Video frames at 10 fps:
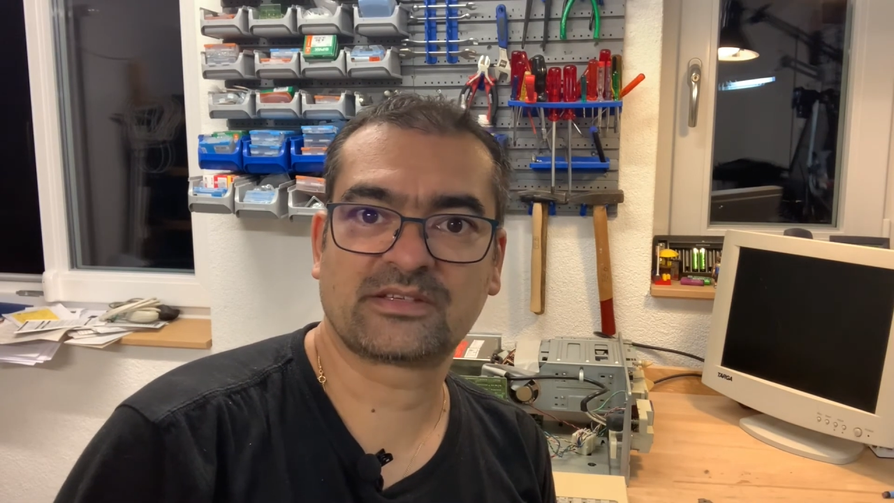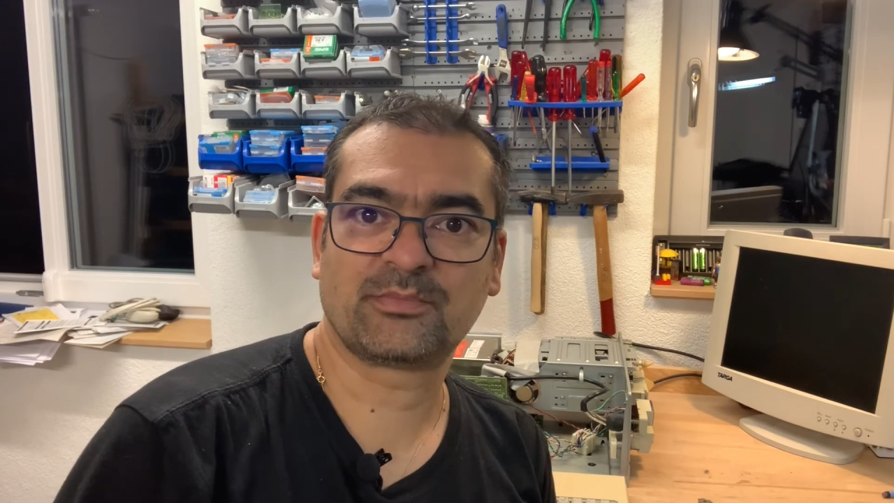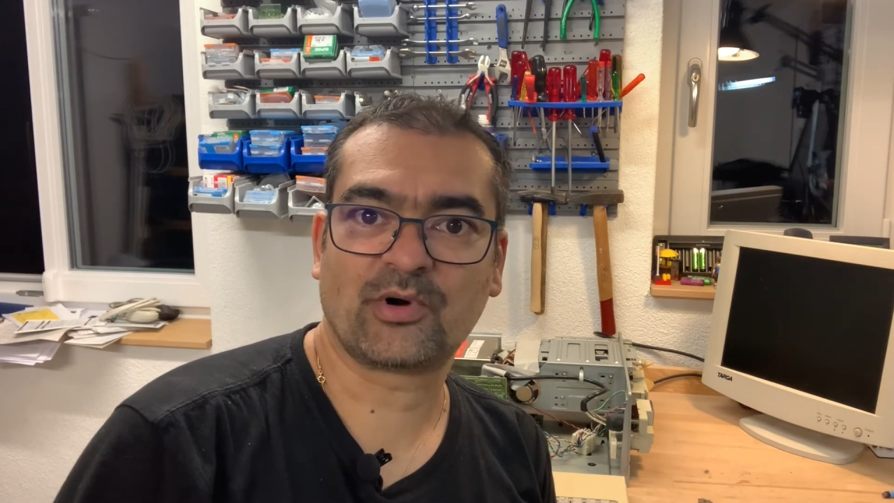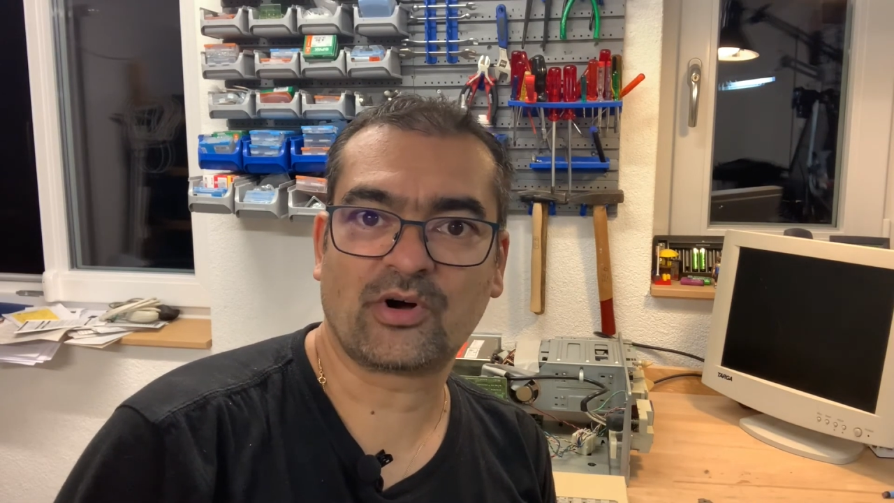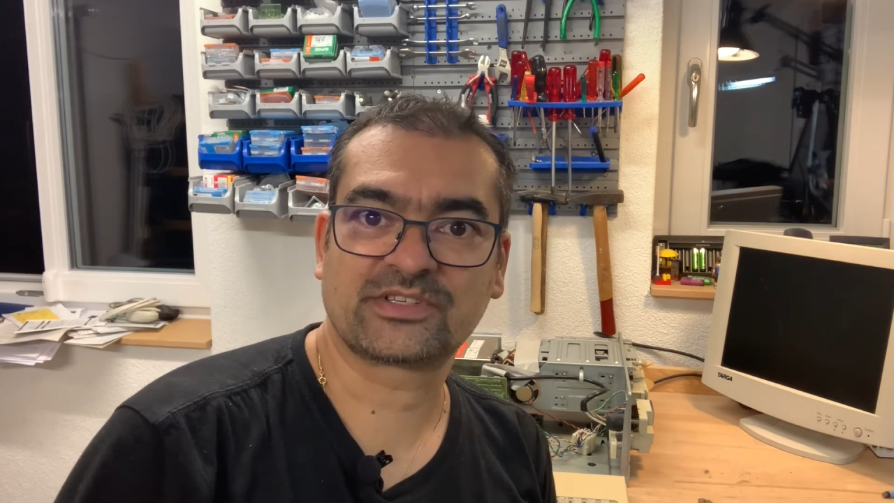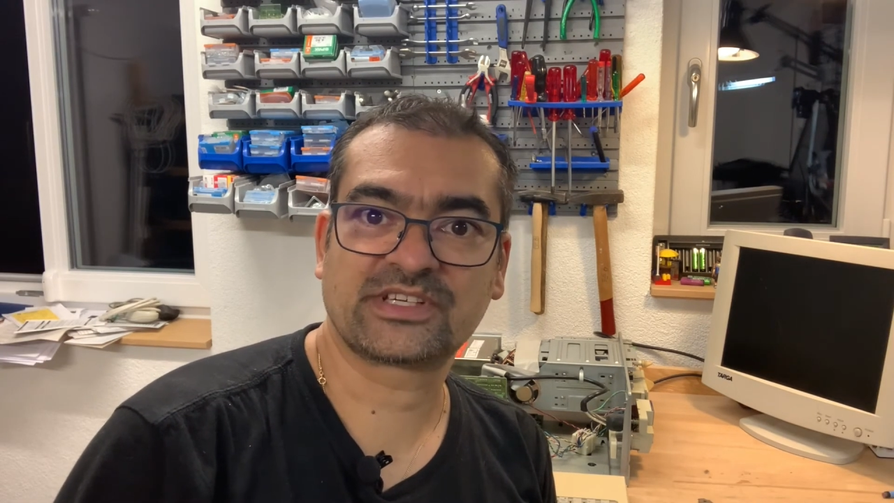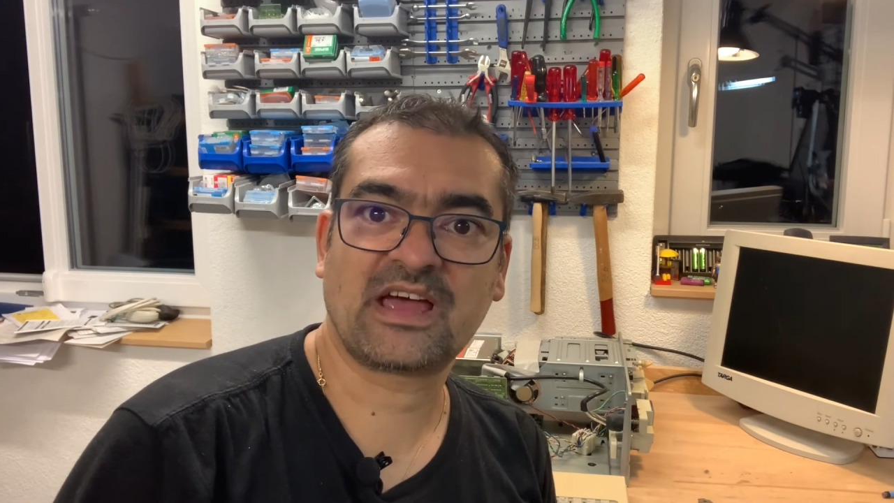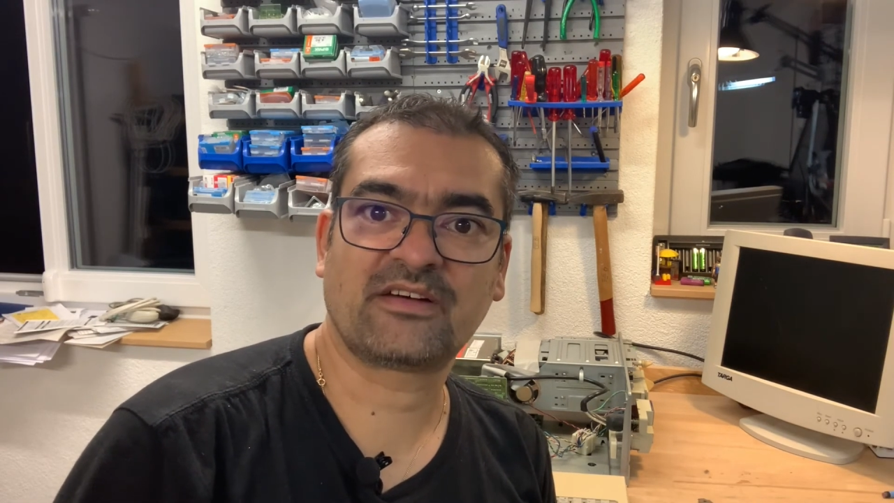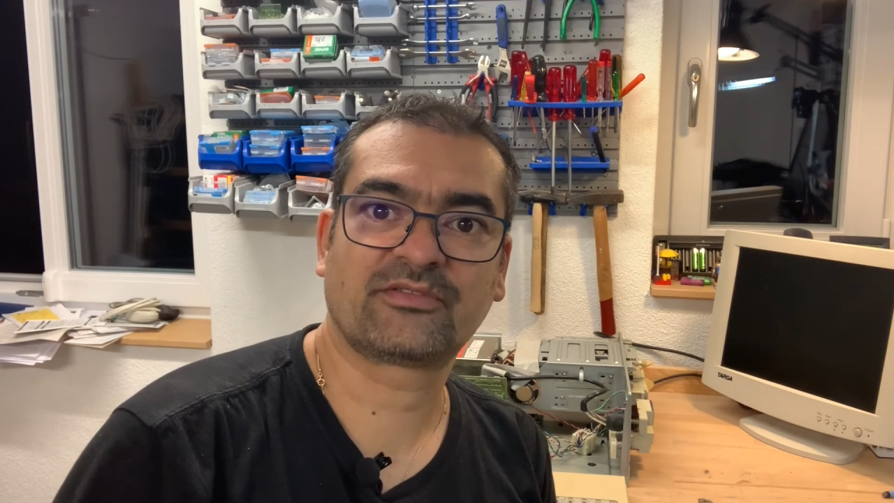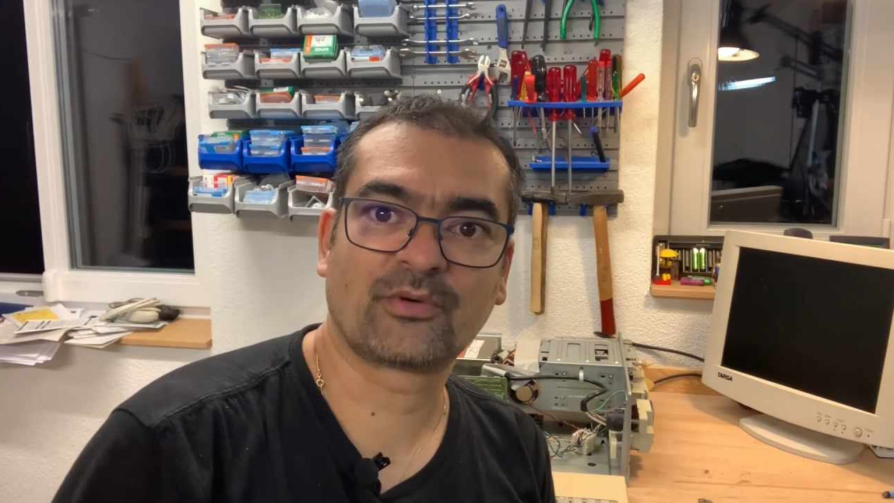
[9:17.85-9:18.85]
the parts
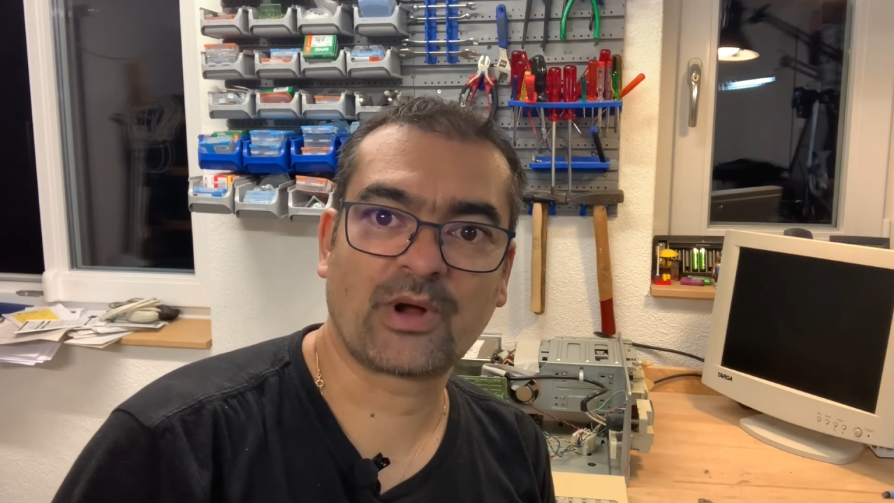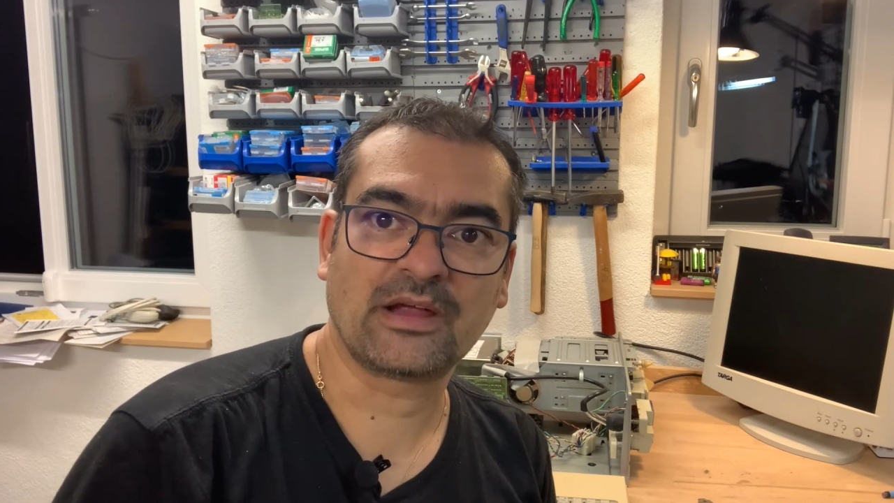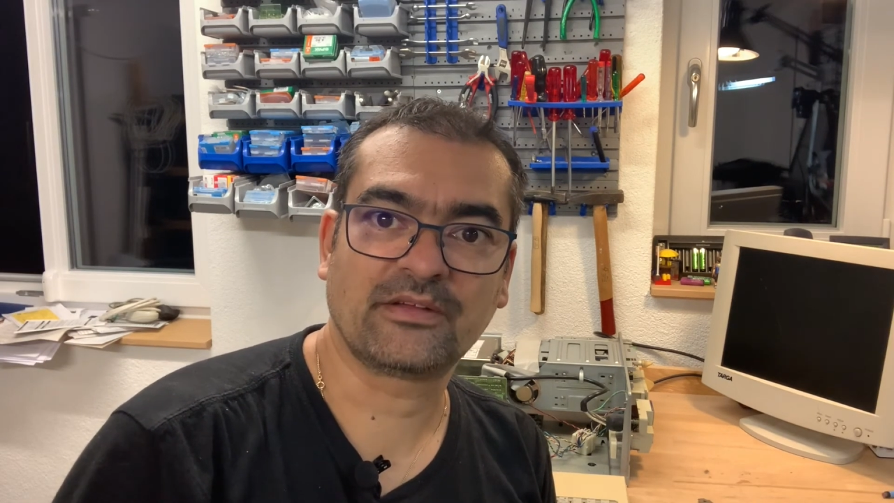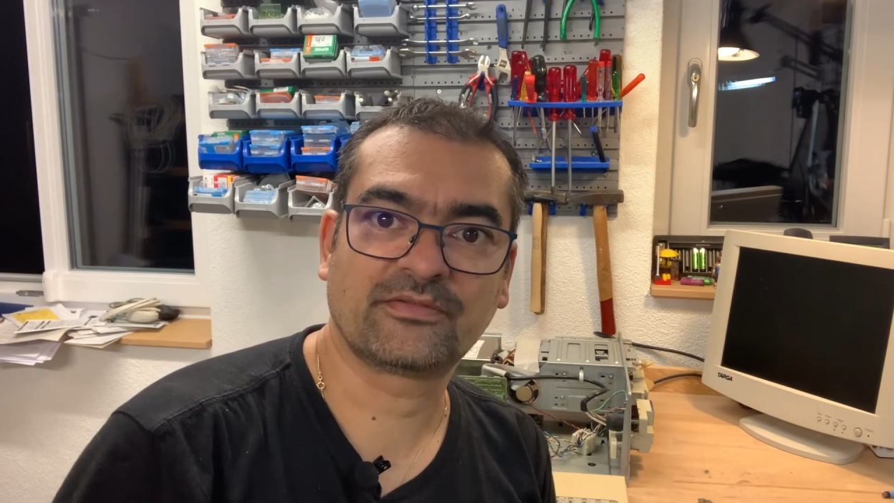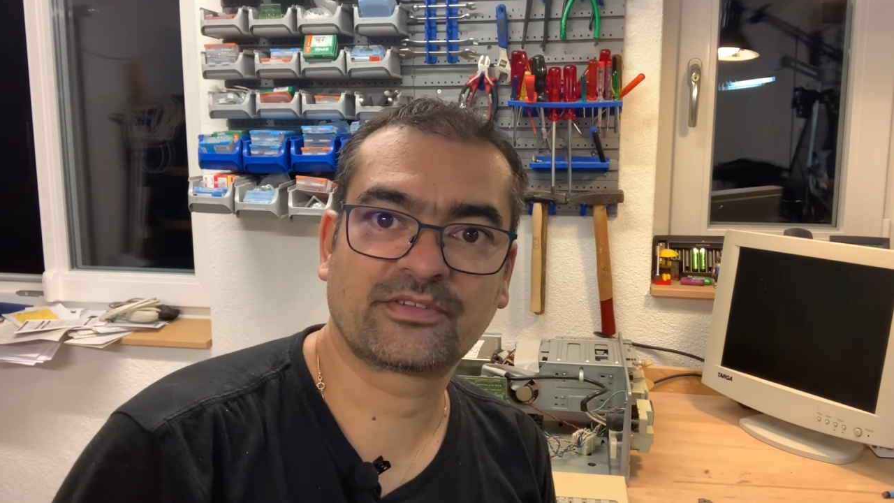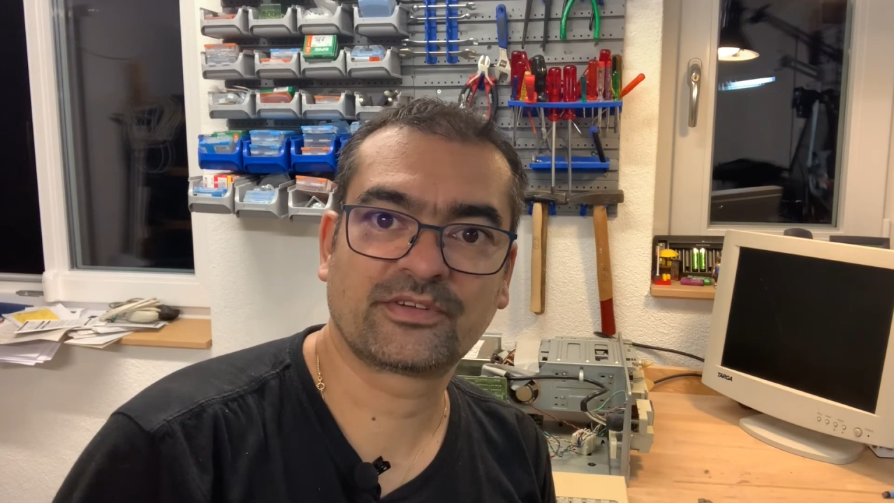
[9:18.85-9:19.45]
have arrived.